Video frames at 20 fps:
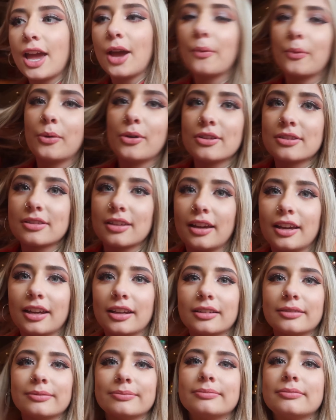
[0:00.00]
it was,
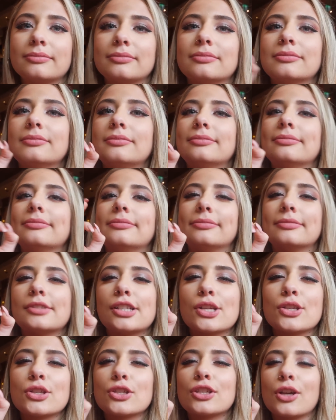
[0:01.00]
like,
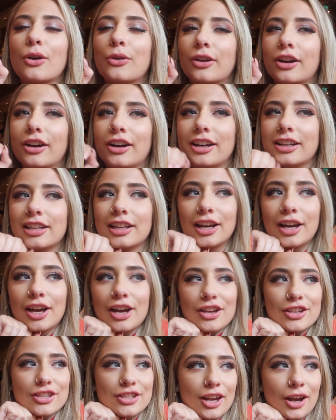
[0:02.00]
so good.
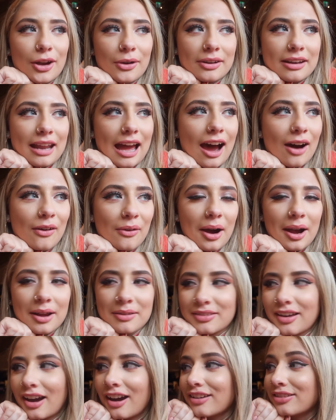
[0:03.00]
So now
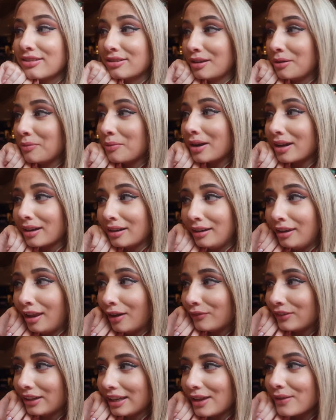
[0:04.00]
I think we're going to
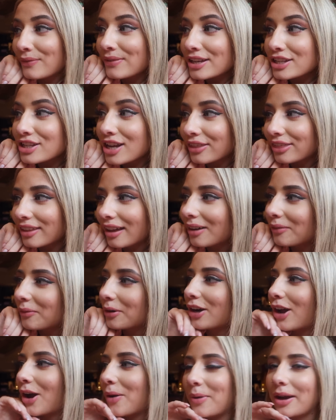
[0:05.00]
love and leave each other.
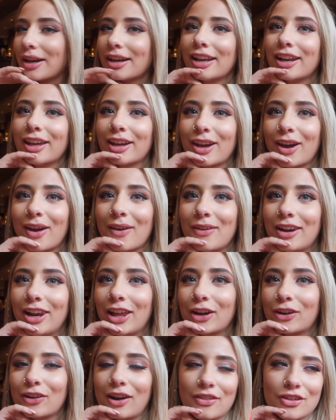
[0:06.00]
Well, no, we're going to go
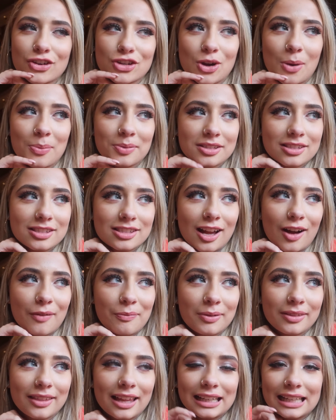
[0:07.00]
look around the shops and
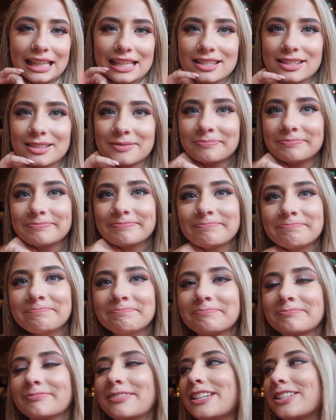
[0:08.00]
stuff. Then it's
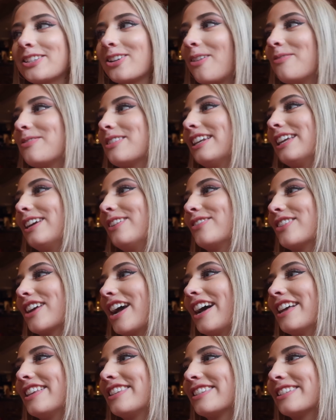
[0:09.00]
time to leave,
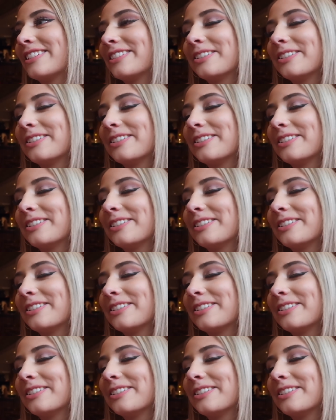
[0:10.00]
Jazz.